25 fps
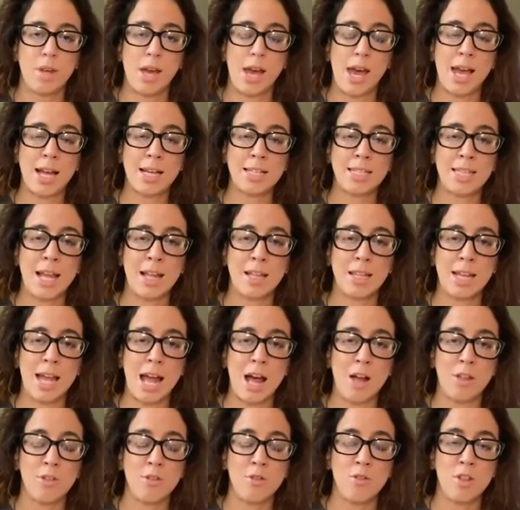exhaling
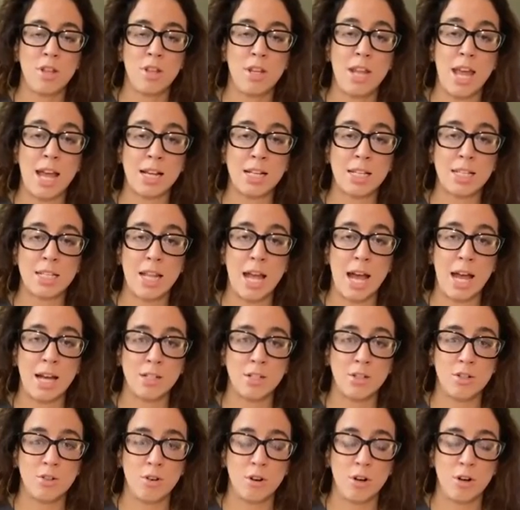out through the next
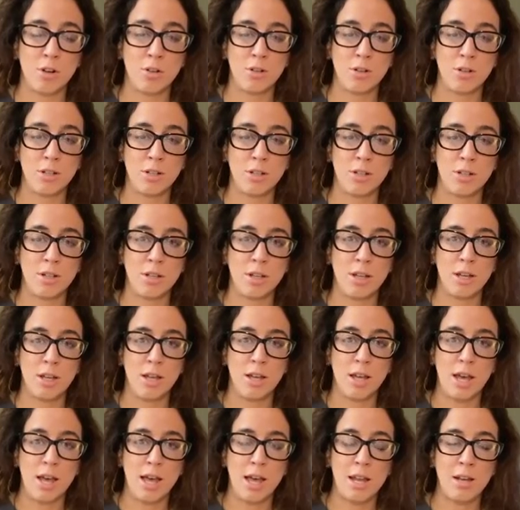nostril.
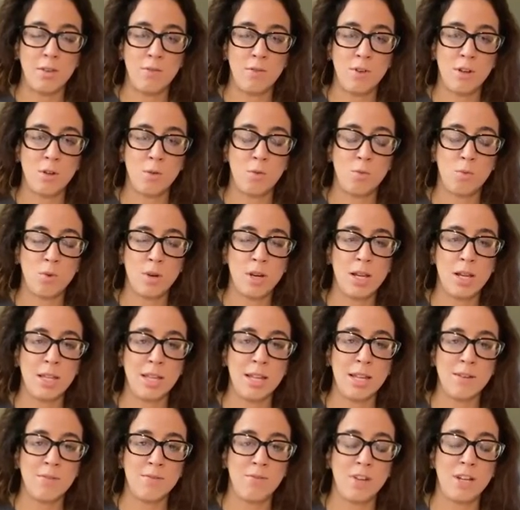And if you could
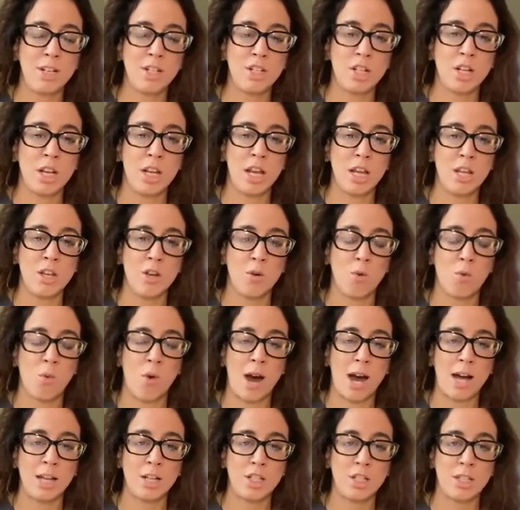really envision it, you'll
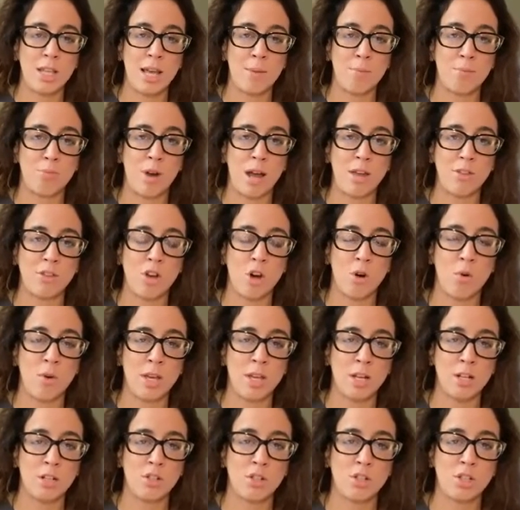watch that breath going
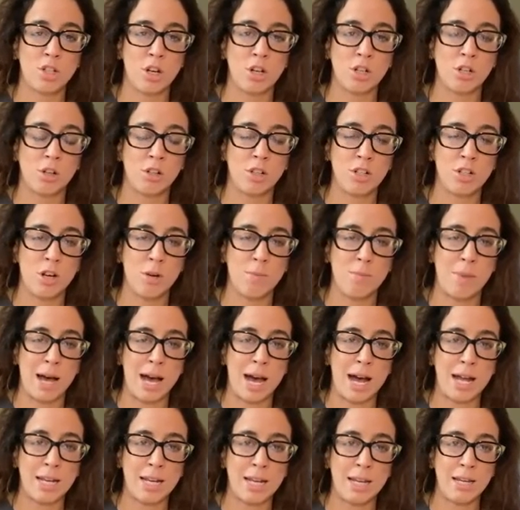in a circle in your
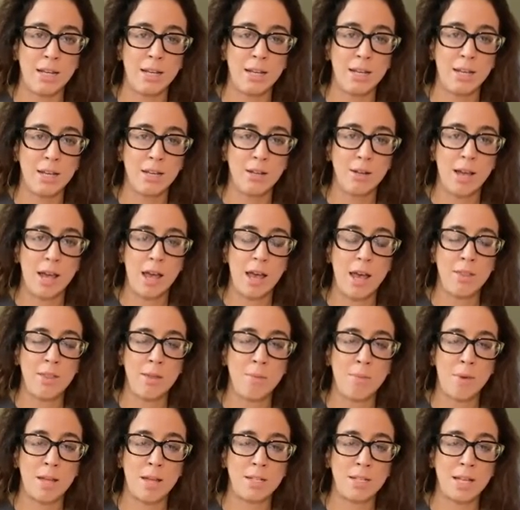body. And
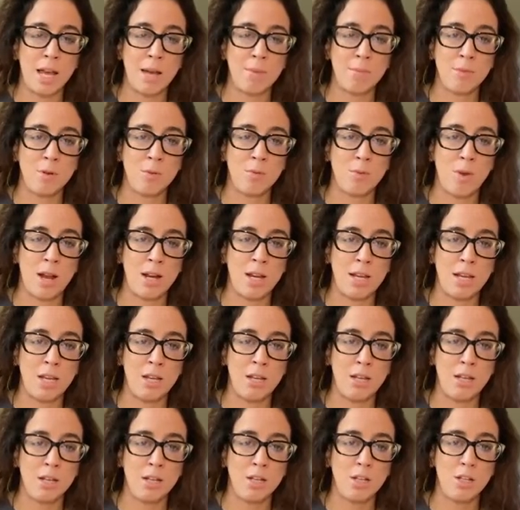then by the time you're
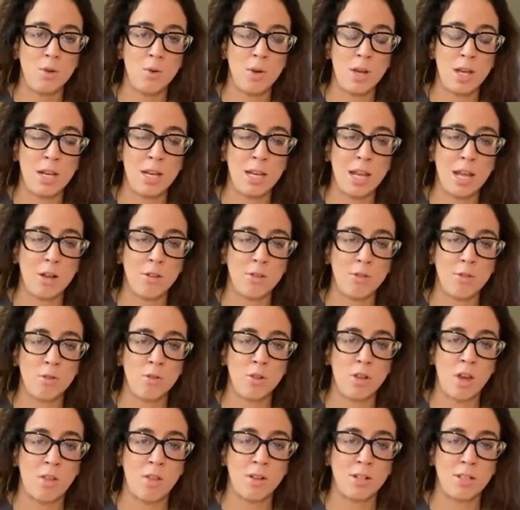ready, you inhale through
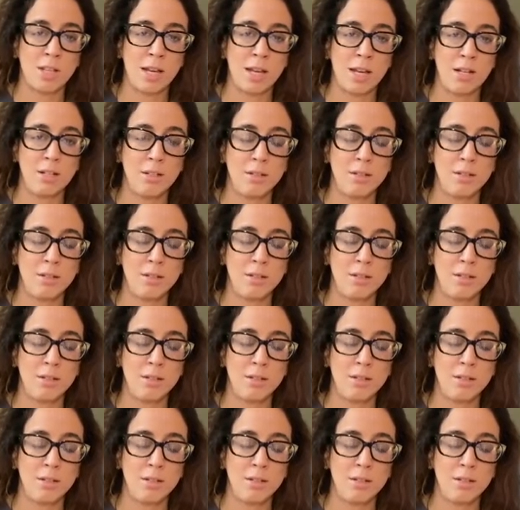the other side.